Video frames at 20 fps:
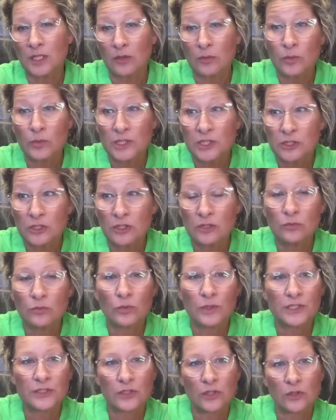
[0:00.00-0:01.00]
which could
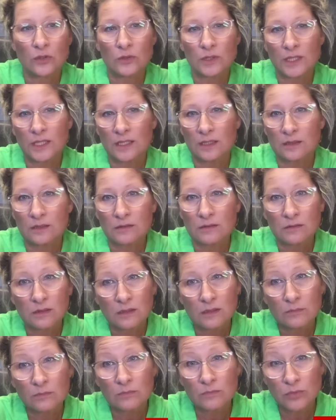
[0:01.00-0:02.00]
result in
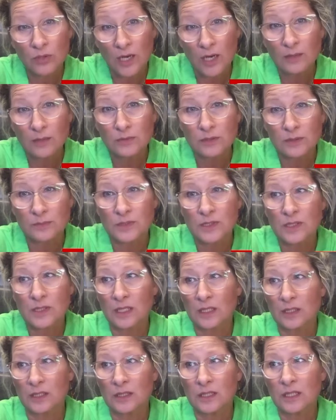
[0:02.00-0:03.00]
problems
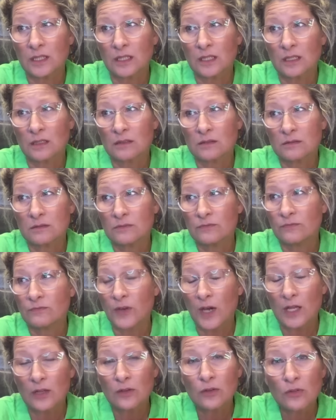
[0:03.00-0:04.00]
that could
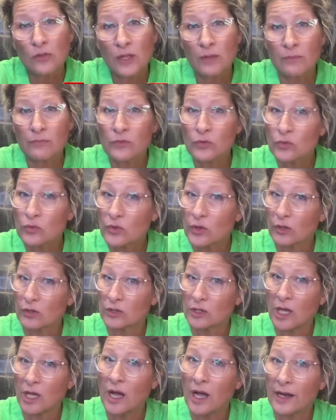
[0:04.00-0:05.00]
follow them through their
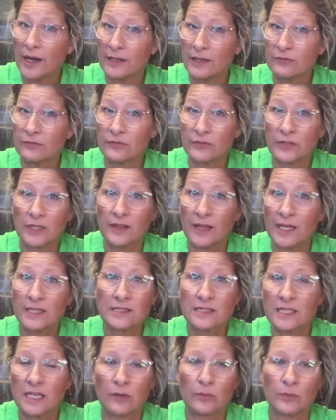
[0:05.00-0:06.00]
life, and
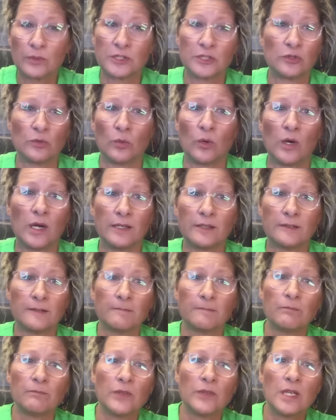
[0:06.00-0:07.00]
that's not what you want.
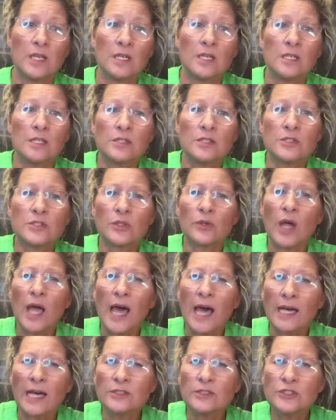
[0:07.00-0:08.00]
So
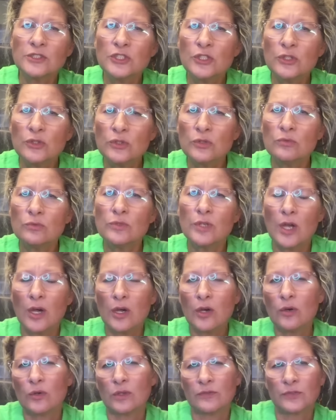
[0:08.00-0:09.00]
how do you
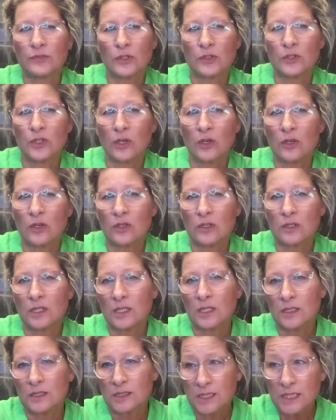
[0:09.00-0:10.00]
know if your dog
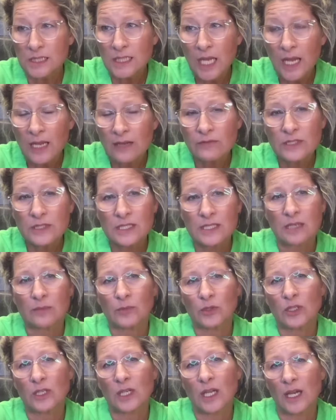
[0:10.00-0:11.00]
can have a
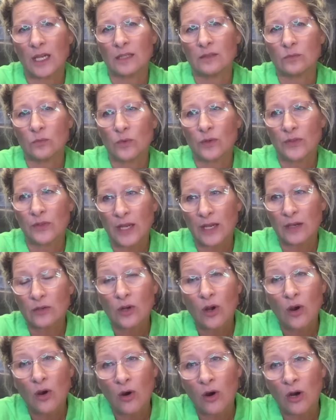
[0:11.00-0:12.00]
summer cut without
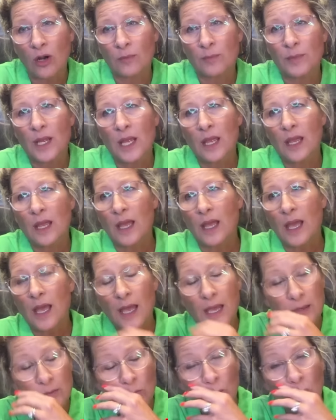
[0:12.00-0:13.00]
harm,
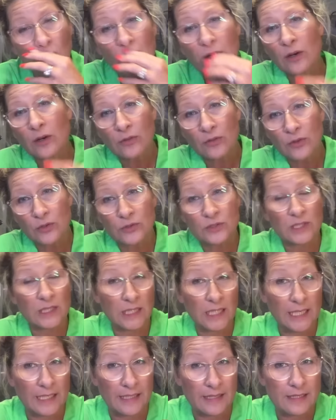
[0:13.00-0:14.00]
and what are those
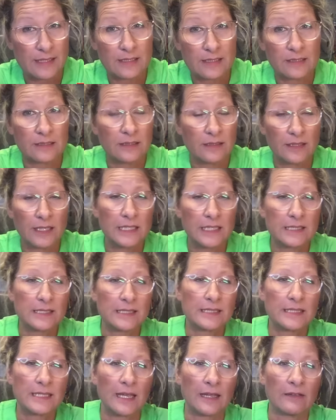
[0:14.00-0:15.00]
lengths that is
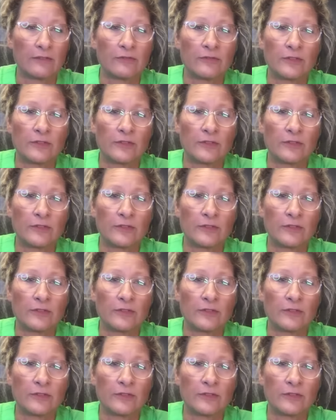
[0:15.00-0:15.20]
safe?